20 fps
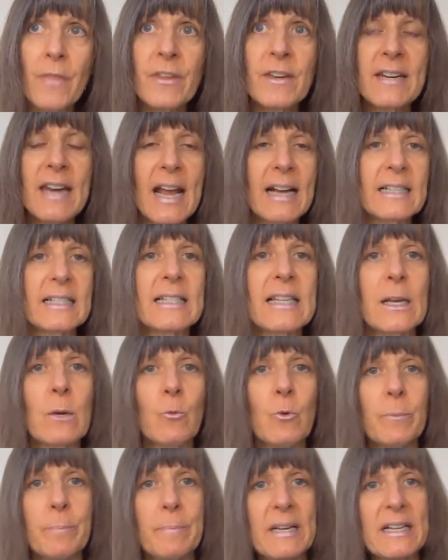The next
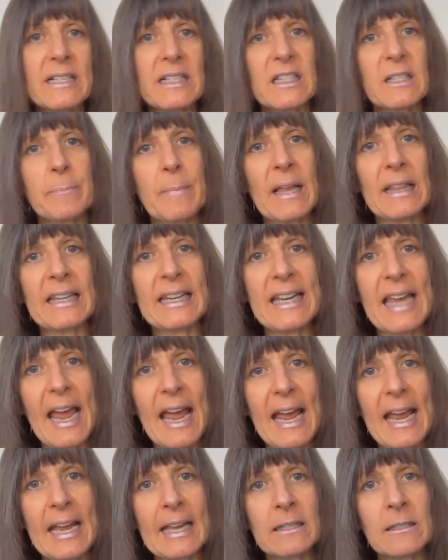thing would be smelly
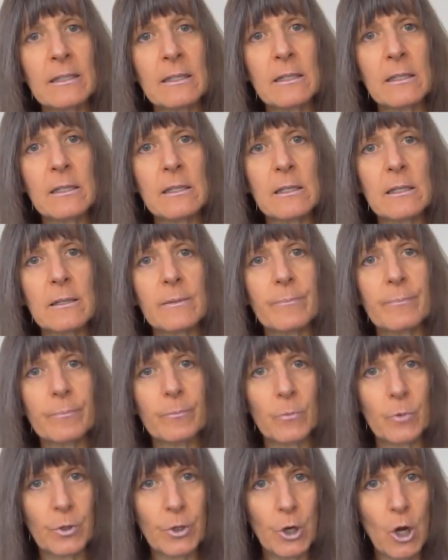hands.
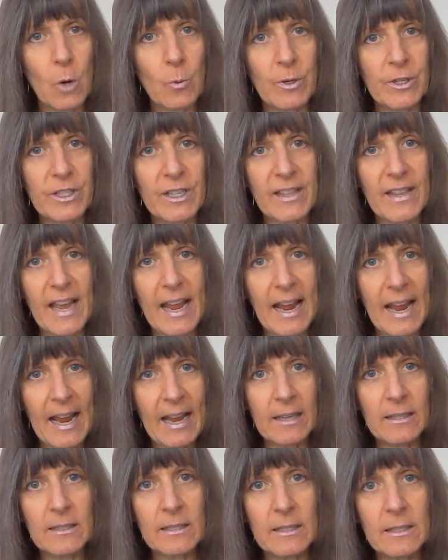I'm going to go into the
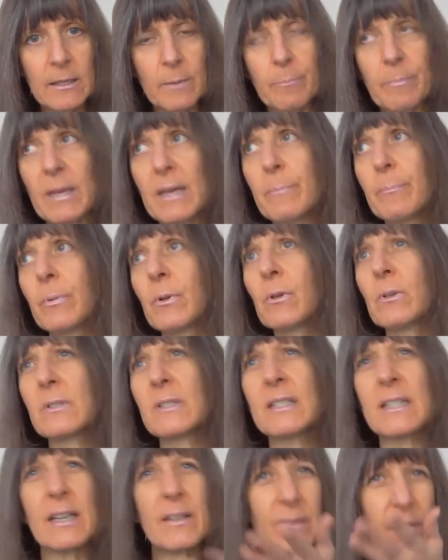hands. Some people
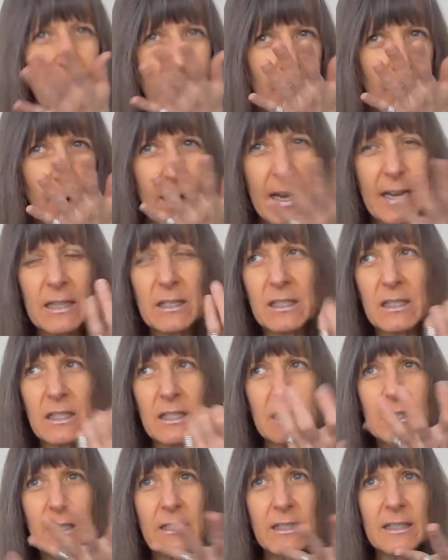say that their
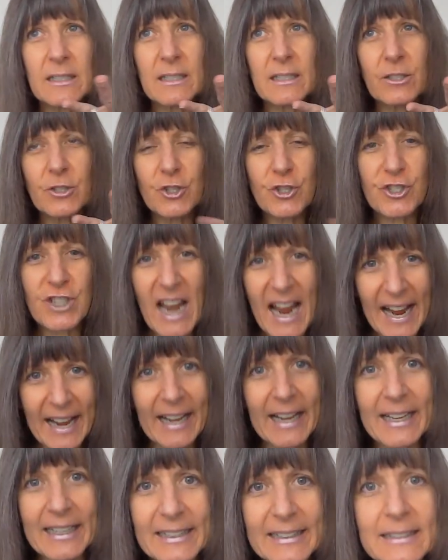hands
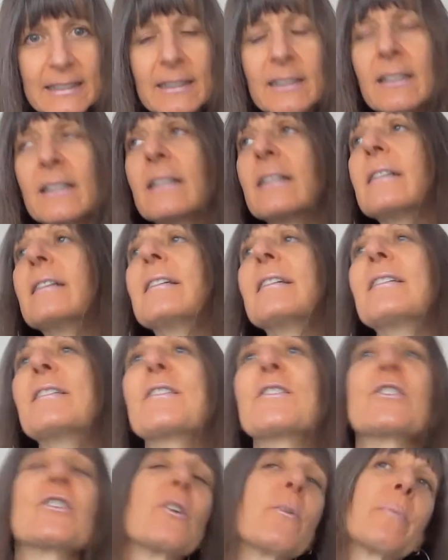stank.
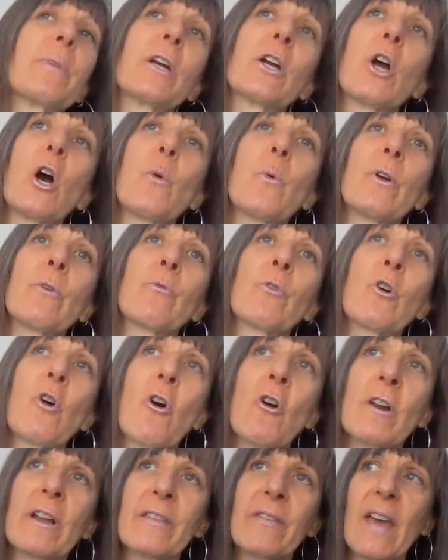So I'm going to go in
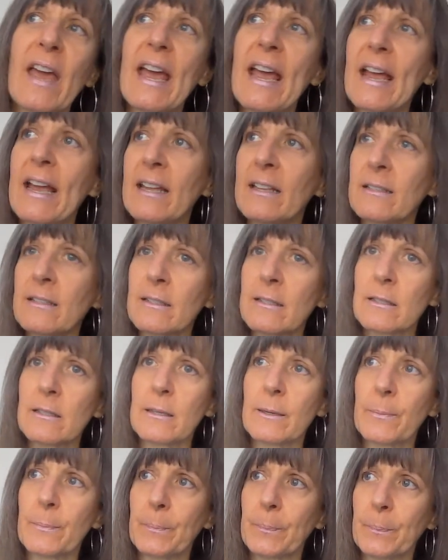regarding the
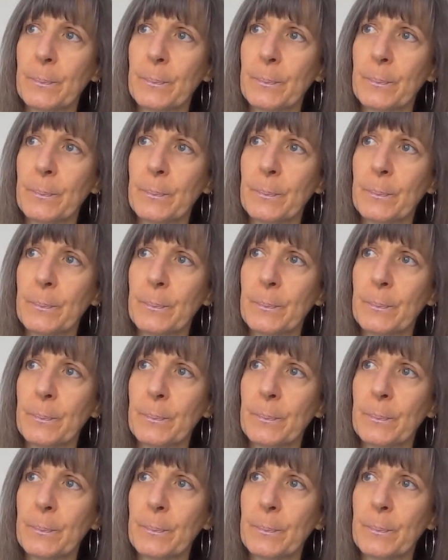hands.